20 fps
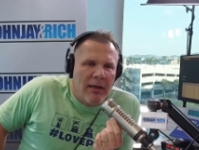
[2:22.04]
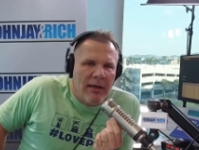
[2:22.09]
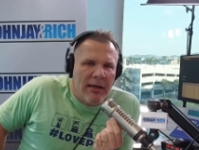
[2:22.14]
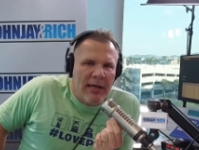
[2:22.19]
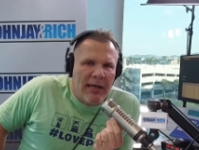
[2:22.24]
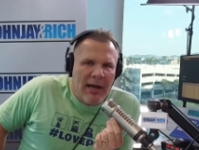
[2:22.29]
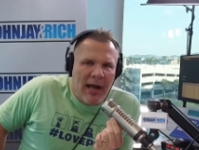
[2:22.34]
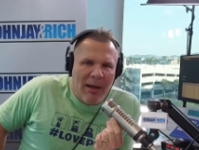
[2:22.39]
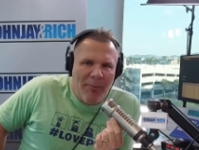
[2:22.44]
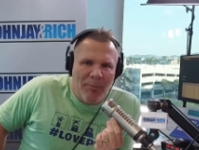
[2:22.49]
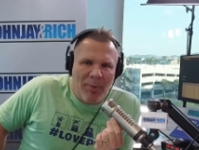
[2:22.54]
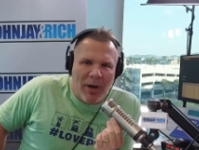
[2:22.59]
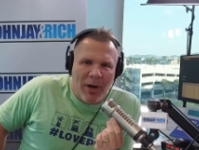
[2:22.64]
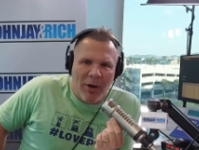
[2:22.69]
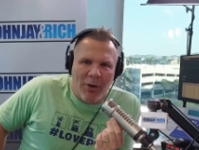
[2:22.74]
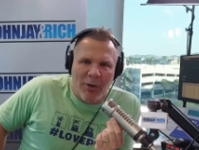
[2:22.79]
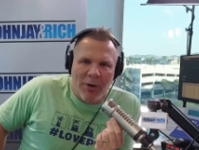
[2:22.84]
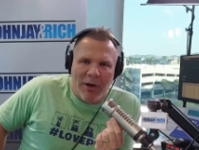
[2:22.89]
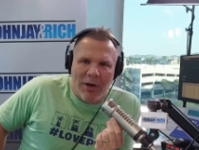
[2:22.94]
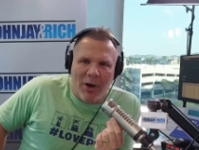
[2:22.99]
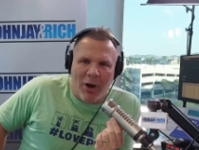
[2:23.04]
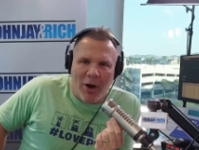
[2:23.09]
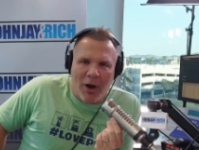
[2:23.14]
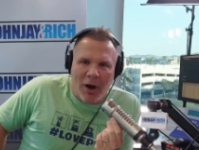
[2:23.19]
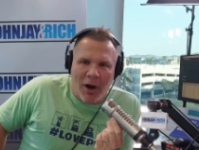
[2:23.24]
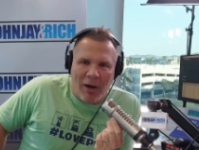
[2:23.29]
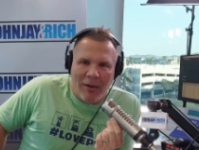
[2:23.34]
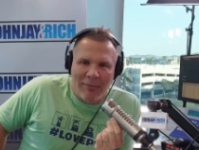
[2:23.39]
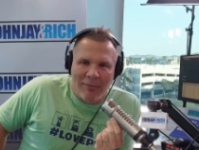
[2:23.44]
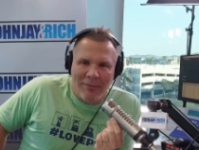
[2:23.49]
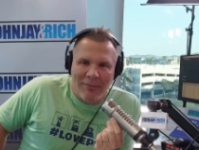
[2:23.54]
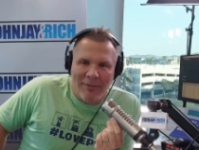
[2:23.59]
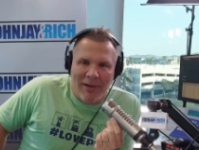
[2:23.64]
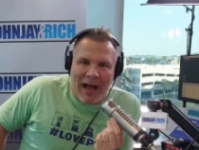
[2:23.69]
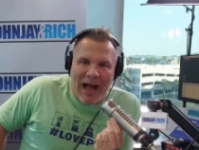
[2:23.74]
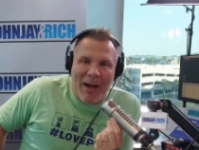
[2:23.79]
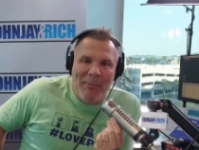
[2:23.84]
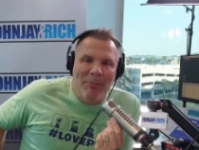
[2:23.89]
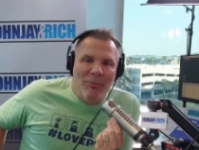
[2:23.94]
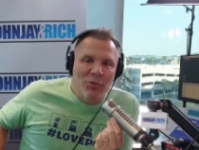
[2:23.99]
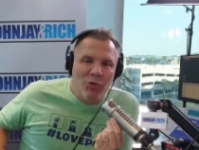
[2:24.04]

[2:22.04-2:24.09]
can I borrow a car? I'm